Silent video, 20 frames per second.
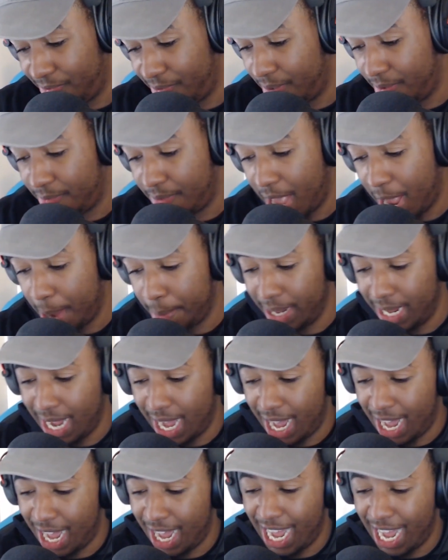Family
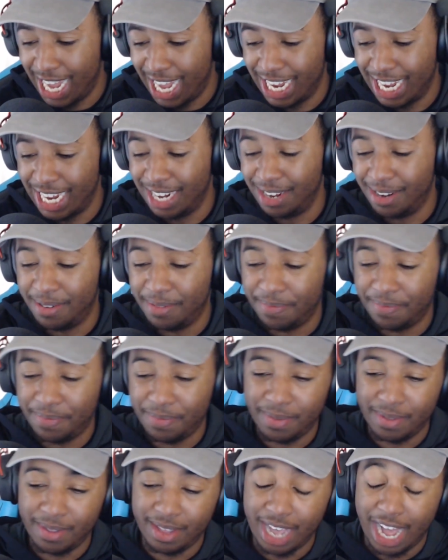Guy, and
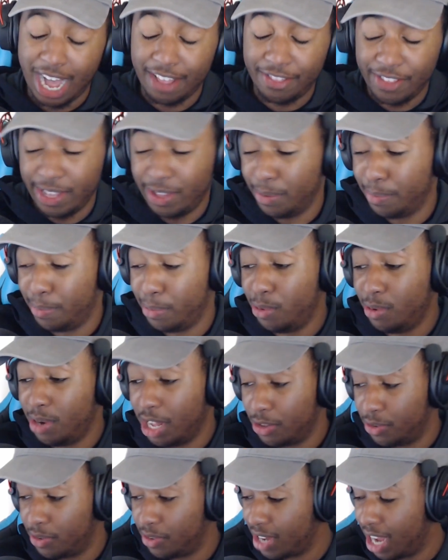I think the
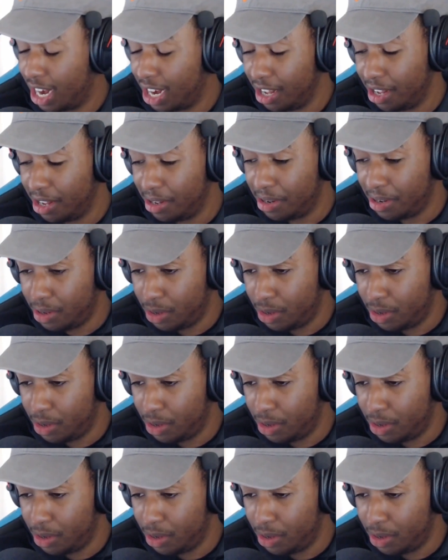Boondocks is kind of